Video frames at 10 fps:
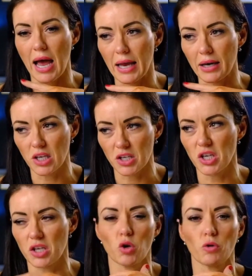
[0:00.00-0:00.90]
and such and
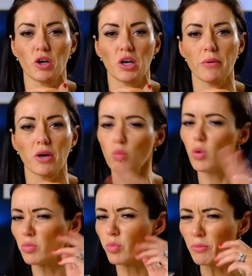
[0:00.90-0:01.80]
such tofu, and I would go,
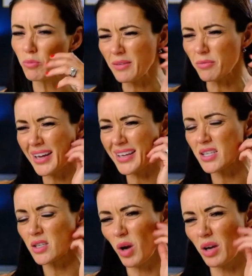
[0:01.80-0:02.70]
well, white
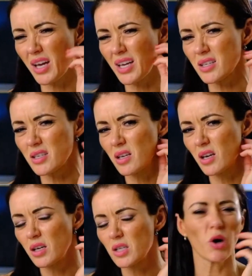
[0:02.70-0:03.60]
rice?
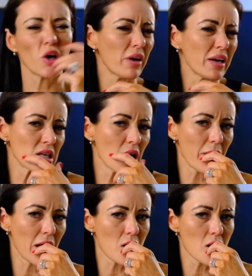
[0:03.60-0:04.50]
Is brown rice not
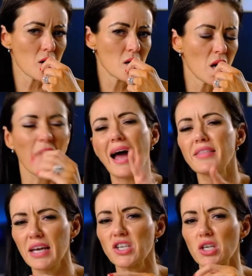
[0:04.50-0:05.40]
better? I
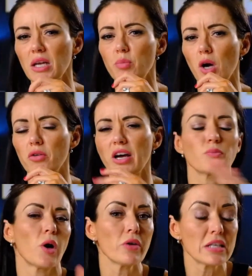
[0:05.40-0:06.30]
think I should eat brown rice.
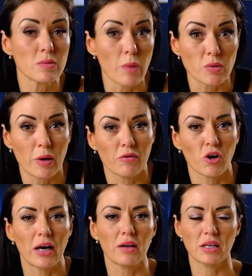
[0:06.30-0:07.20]
Brown rice is much better for
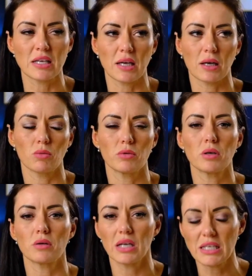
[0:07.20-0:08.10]
your health. And he's like, well,
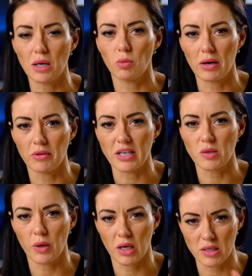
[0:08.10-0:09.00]
no, you need to eat white rice
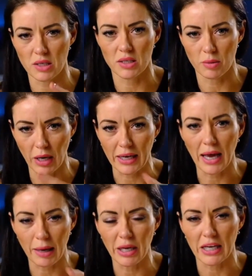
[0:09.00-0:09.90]
because it's a
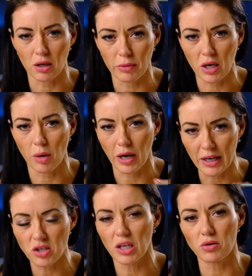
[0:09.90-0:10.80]
high molecular weight
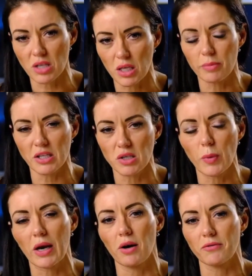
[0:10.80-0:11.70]
carbohydrate, goes into the muscles
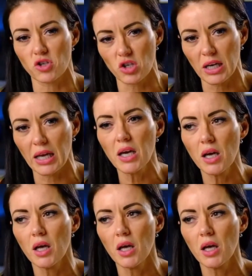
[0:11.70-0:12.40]
better after training.